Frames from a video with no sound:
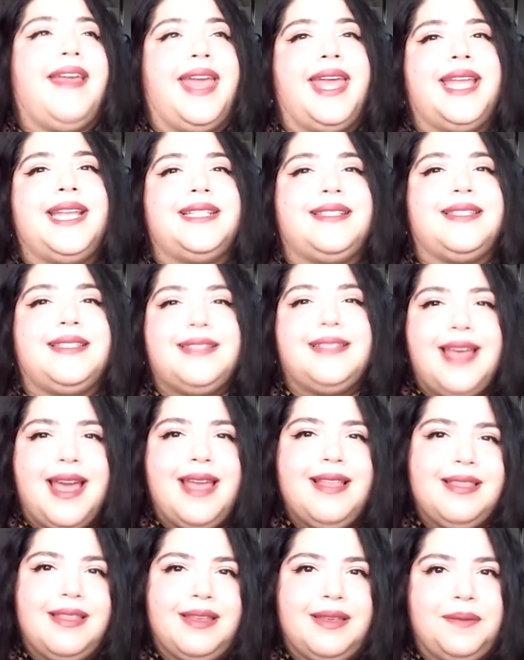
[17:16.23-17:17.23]
And it's
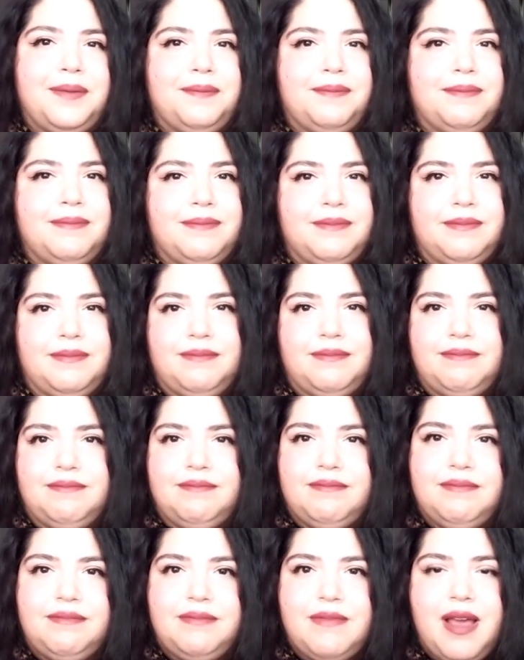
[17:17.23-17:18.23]
Asylum,
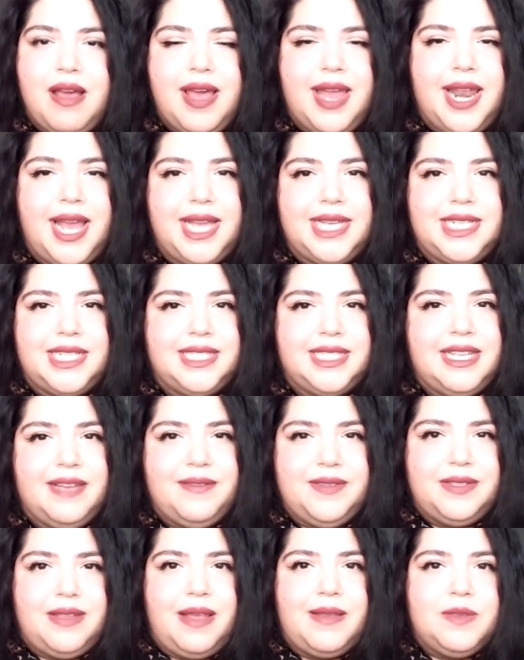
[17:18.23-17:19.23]
and I just
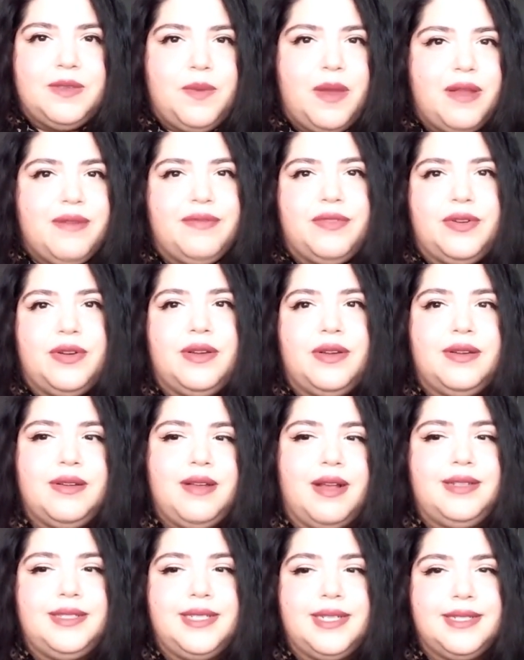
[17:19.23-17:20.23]
have a soft spot for
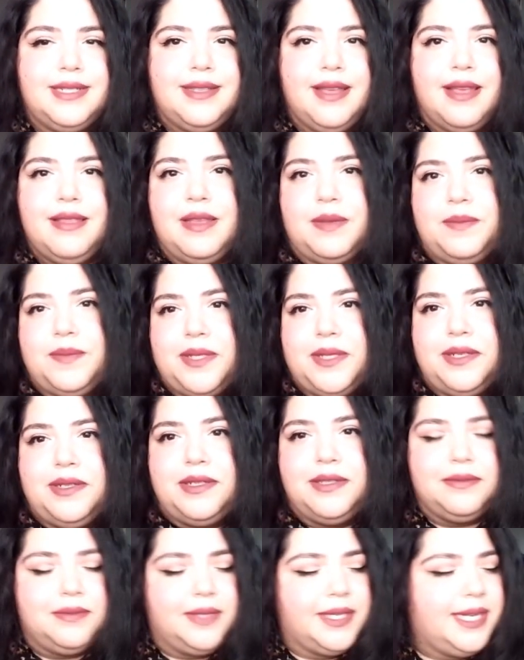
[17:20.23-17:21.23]
haunted asylums. I don't
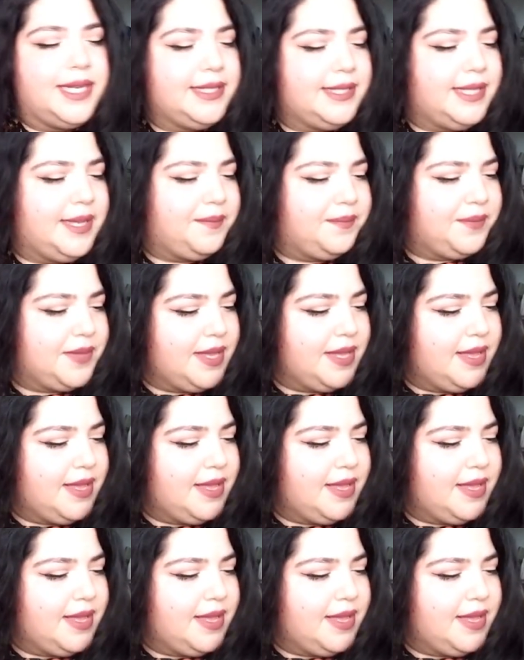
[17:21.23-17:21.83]
know, what can I say?